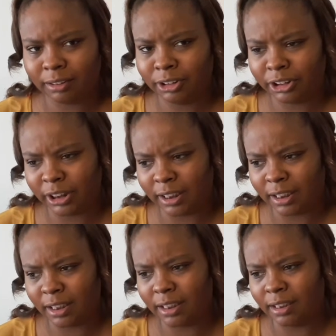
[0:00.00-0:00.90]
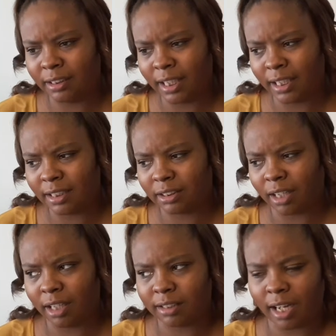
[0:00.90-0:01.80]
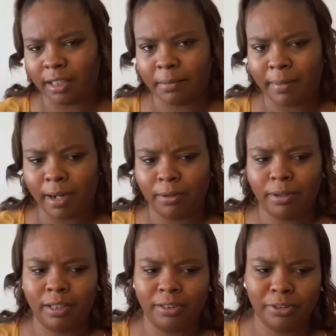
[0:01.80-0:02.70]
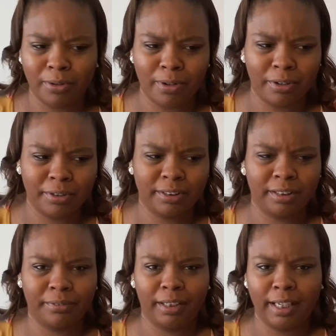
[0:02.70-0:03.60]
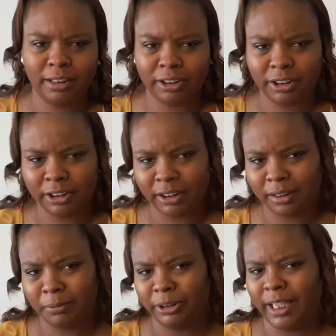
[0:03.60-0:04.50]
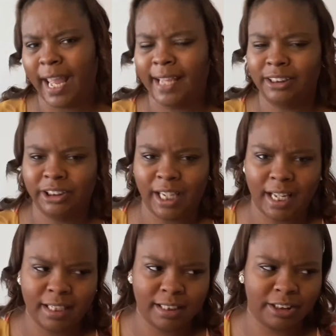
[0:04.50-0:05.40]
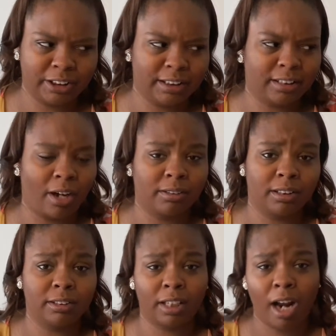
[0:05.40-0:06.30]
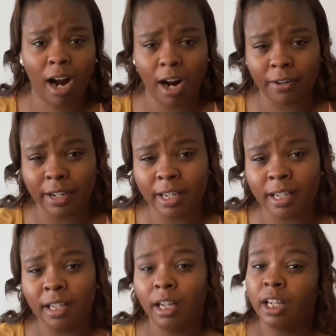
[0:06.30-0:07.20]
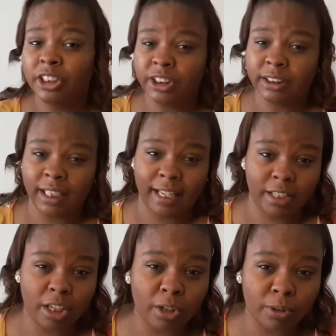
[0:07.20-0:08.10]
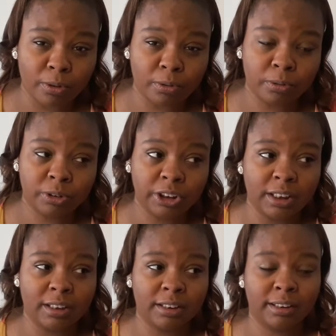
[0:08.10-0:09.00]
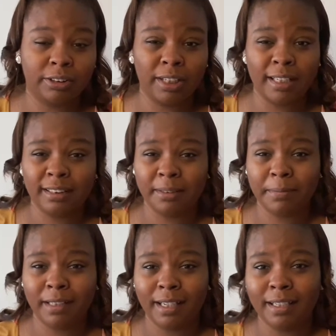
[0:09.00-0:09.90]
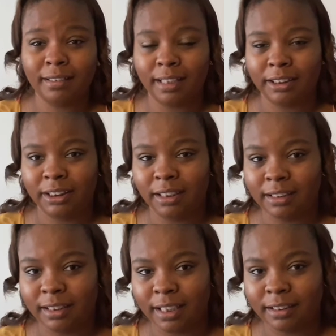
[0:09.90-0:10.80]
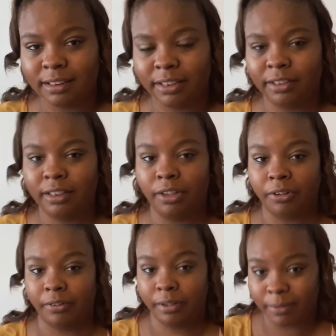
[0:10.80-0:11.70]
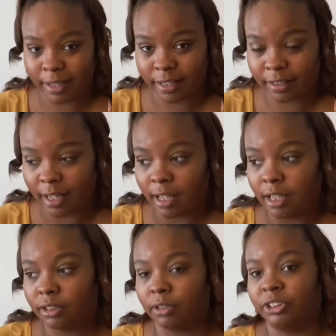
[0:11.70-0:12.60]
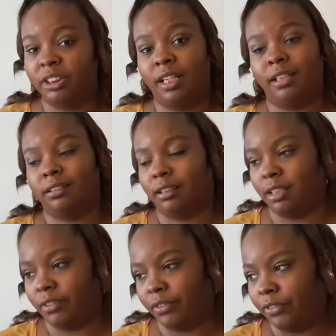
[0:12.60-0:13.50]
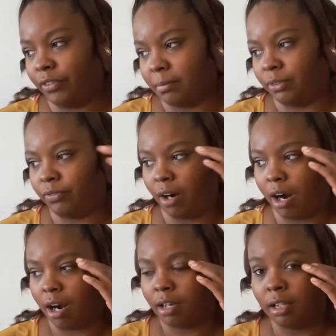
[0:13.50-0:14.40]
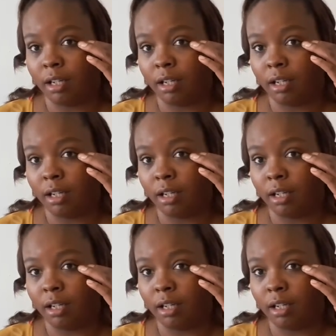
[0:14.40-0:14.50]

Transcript: she then started talking about her daughters and her relationship. She asked Shani, did she talk to Takari? She said no. She's done some things that she doesn't necessarily agree with, so she has to love her from afar.